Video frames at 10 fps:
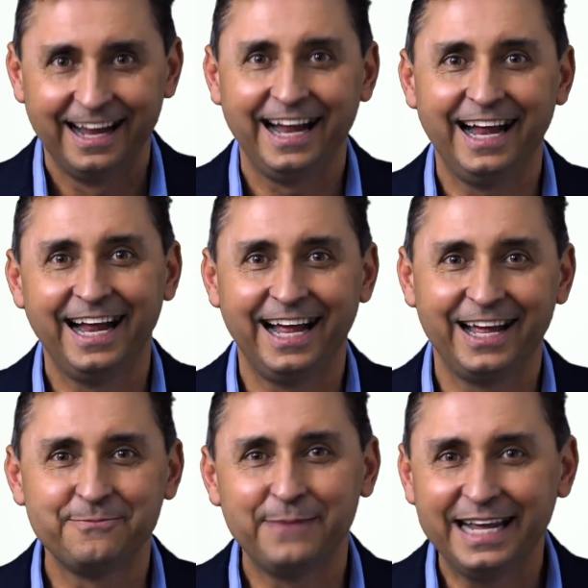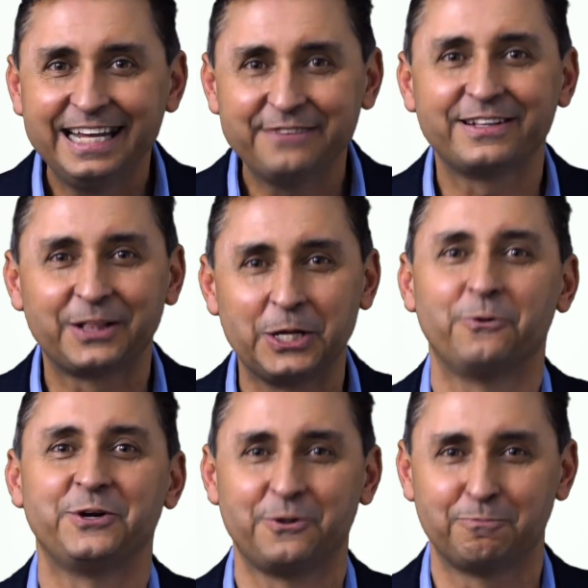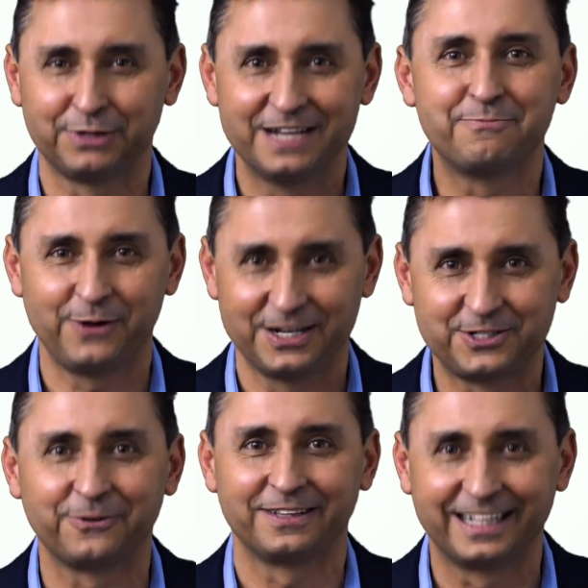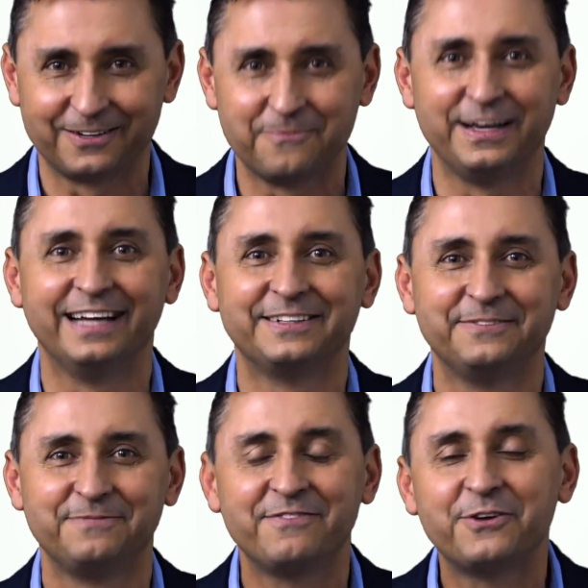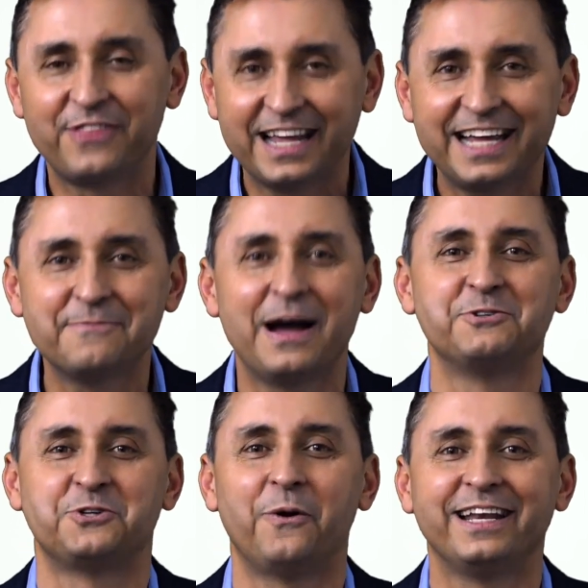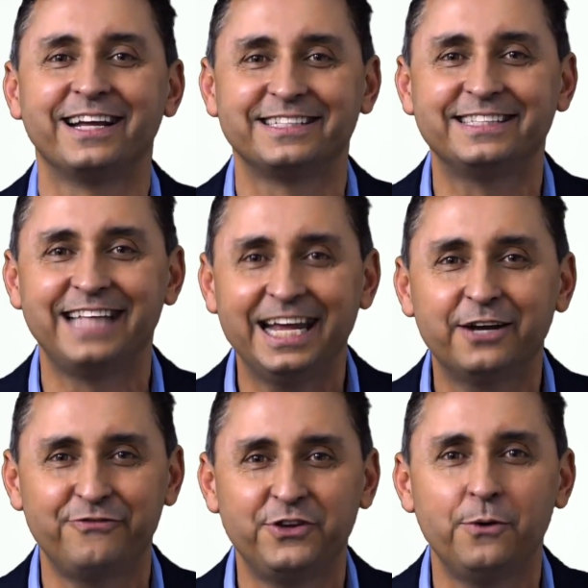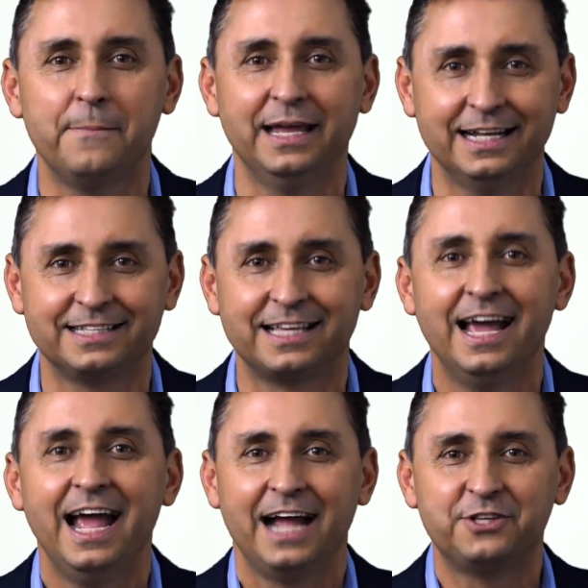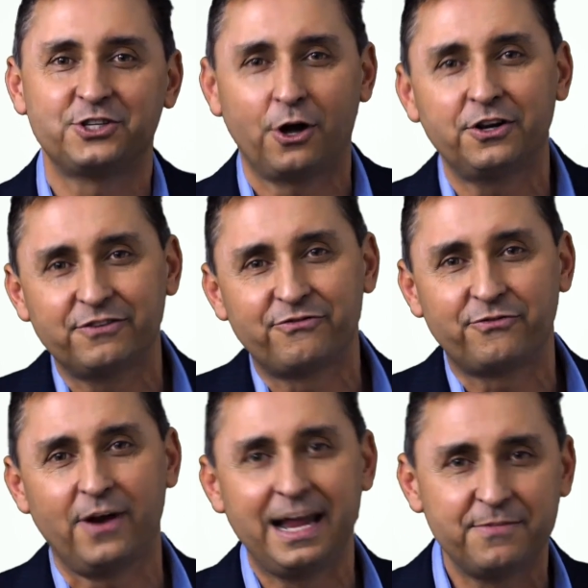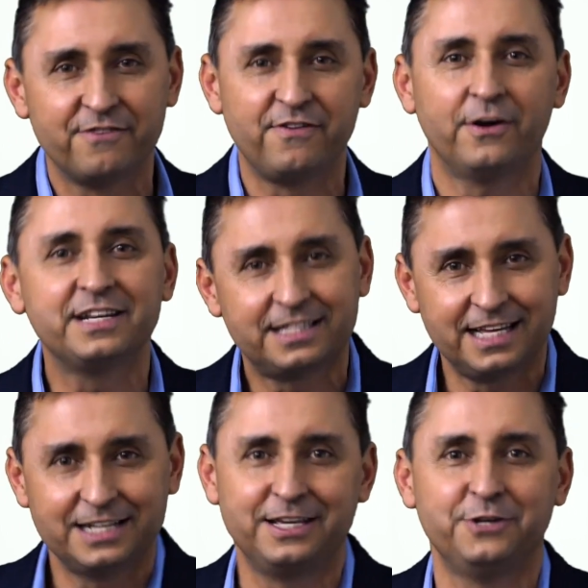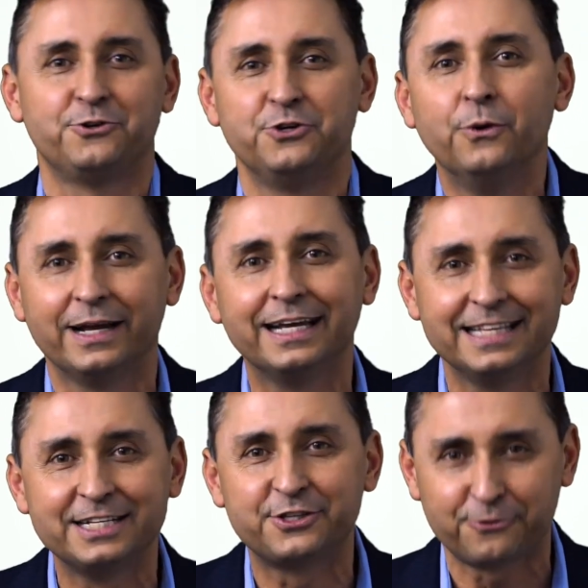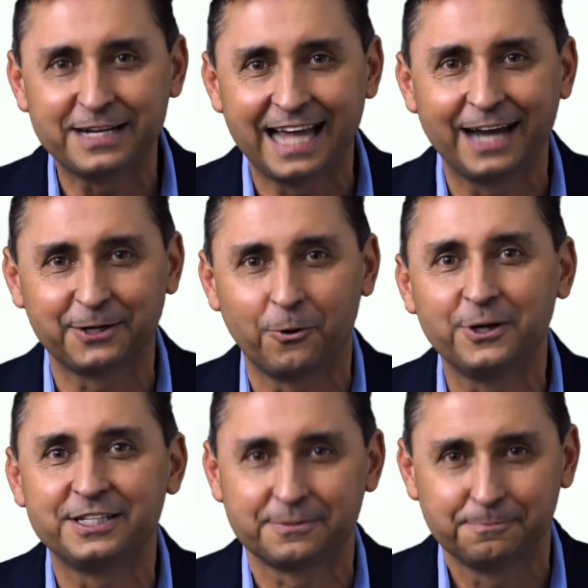and may even lower your blood pressure a little bit. If you're thinking about joining us, take a few minutes and start to frame the various things that you're doing in these 3 categories.